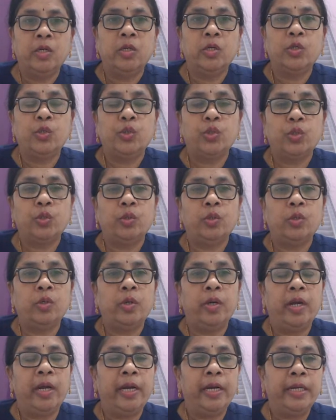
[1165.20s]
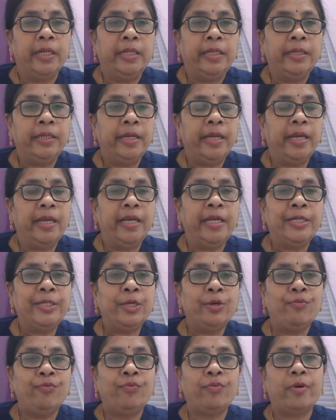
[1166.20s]
So at the age
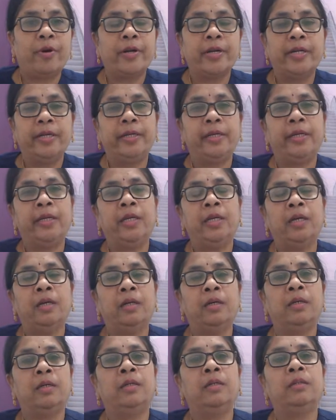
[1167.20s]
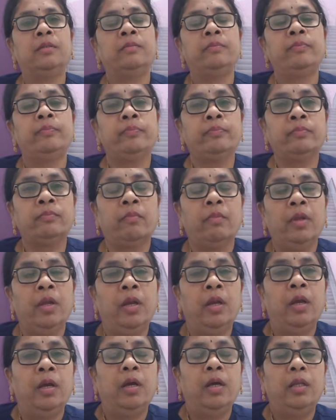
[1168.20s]
of 40,
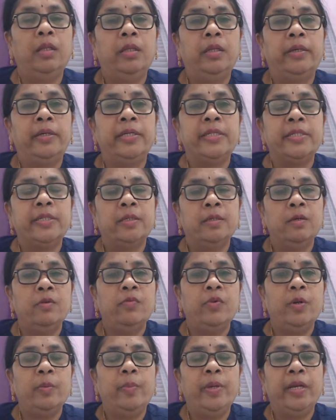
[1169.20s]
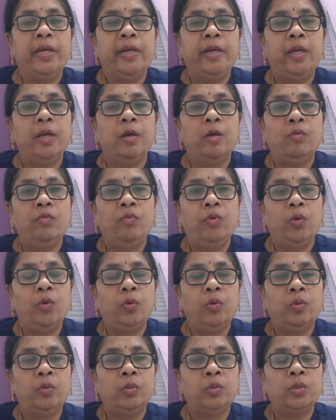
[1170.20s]
the reserve would be anyhow
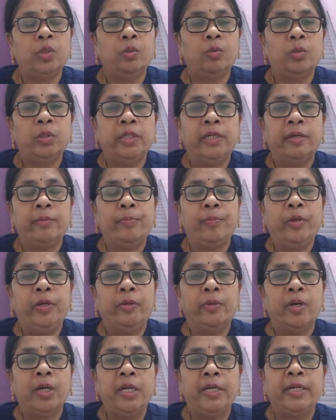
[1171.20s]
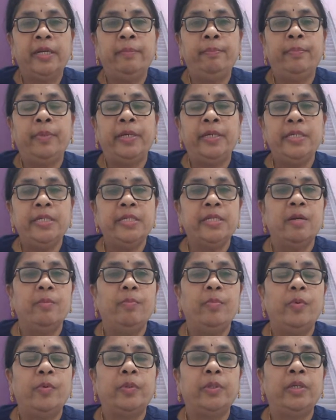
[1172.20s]
low. So it all depends
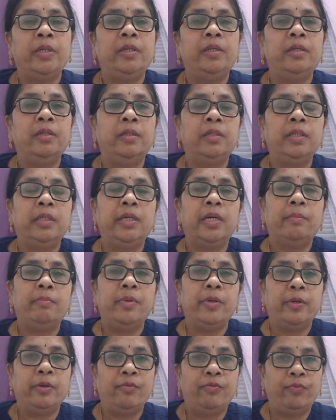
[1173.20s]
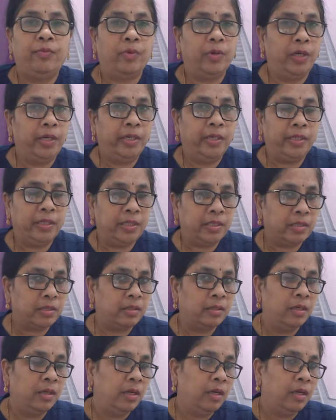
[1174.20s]
upon the number of follicles